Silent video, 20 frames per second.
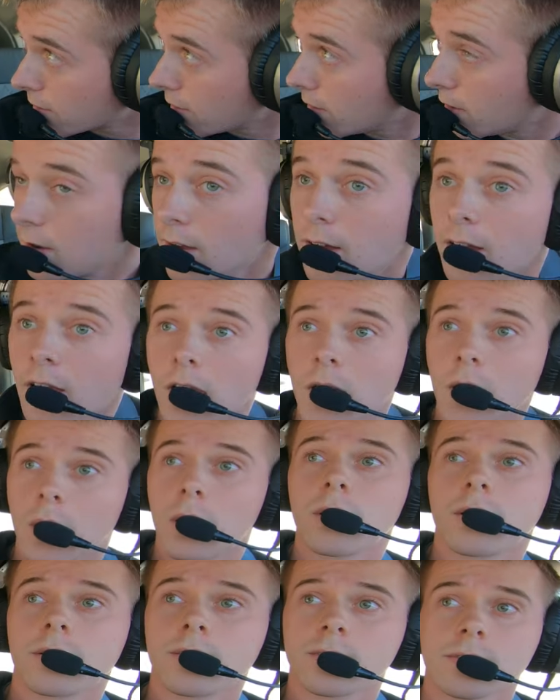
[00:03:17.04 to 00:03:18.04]
Cherokee
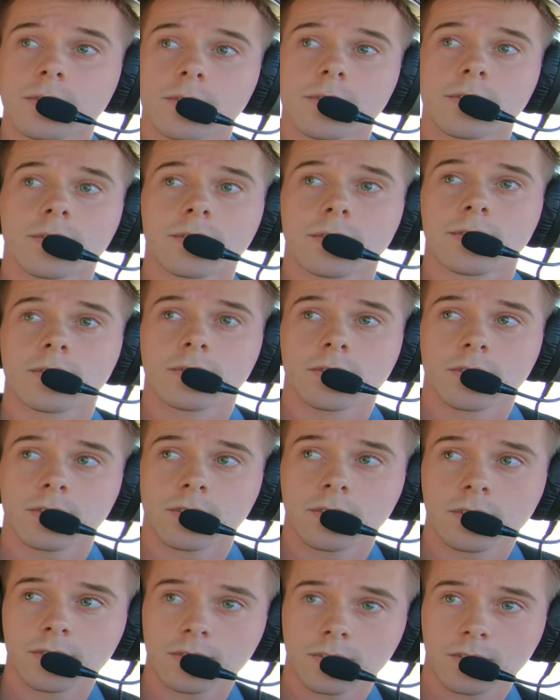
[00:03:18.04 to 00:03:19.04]
29 Hotel, follow the
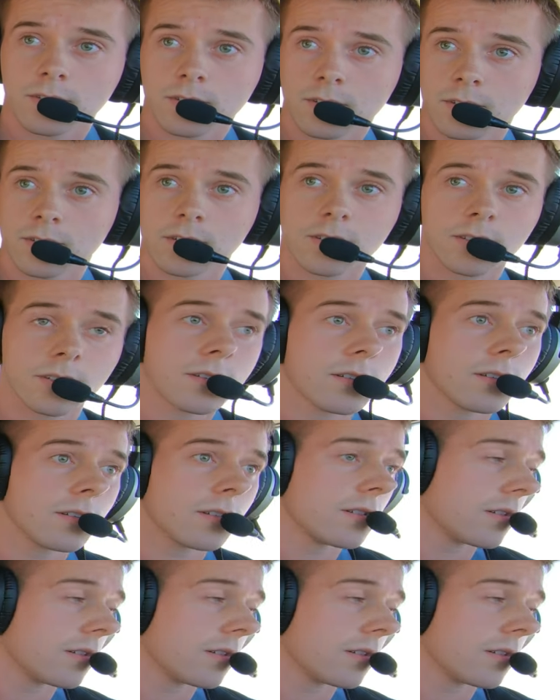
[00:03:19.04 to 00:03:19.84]
Embraer, caution turbulence,